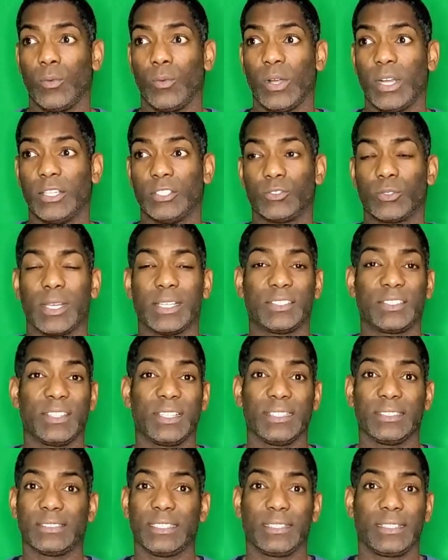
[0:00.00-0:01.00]
address
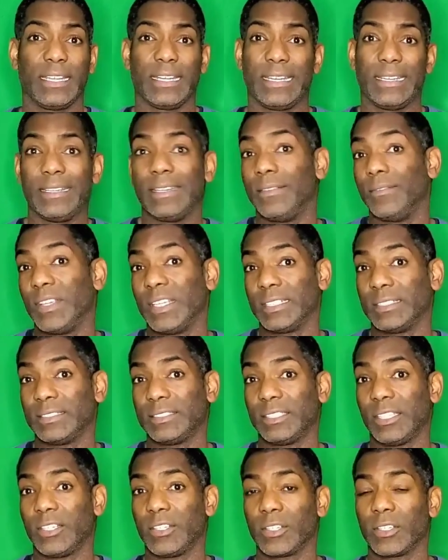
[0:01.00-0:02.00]
things that they didn't even
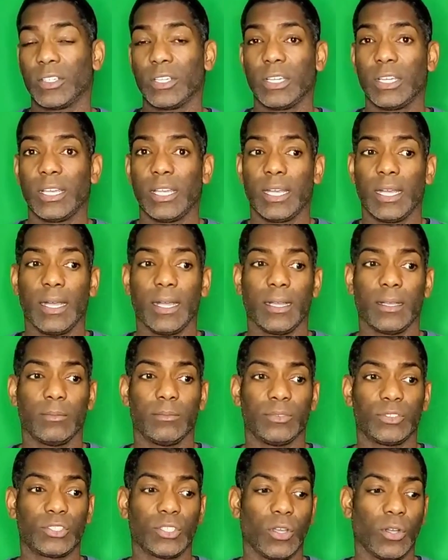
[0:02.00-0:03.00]
consider.
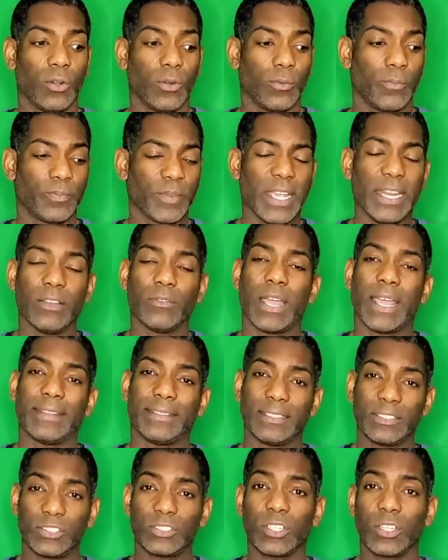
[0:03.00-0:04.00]
So anyway,
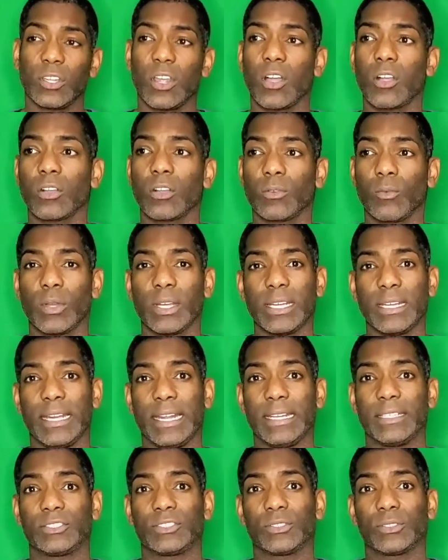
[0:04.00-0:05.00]
this is a long-winded
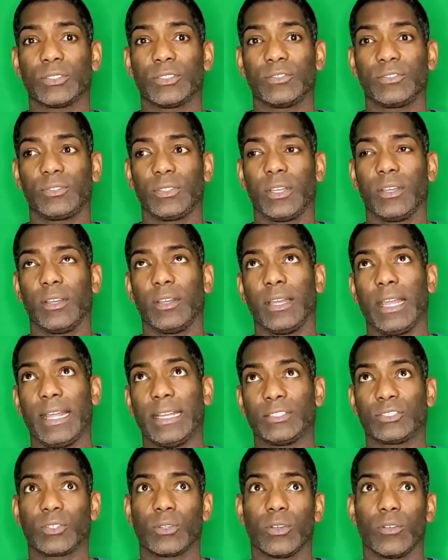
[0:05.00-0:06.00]

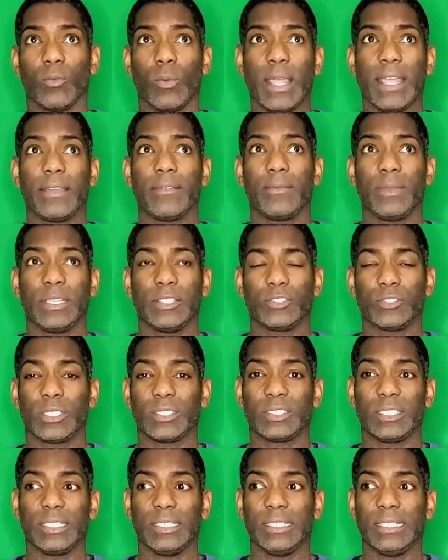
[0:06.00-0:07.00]
answer, a way of me
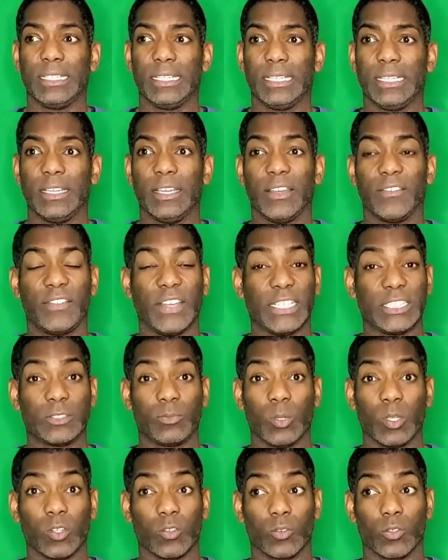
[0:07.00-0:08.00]
addressing the
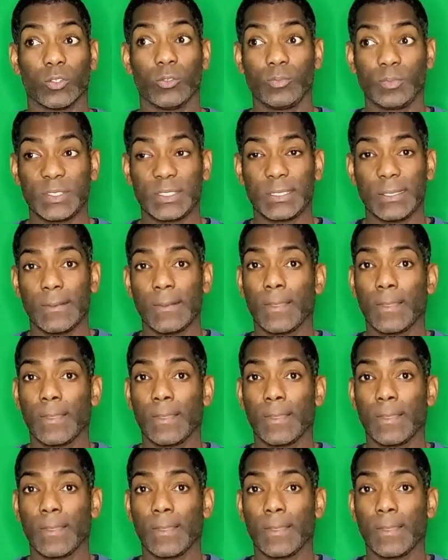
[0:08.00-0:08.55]
Facebook groups.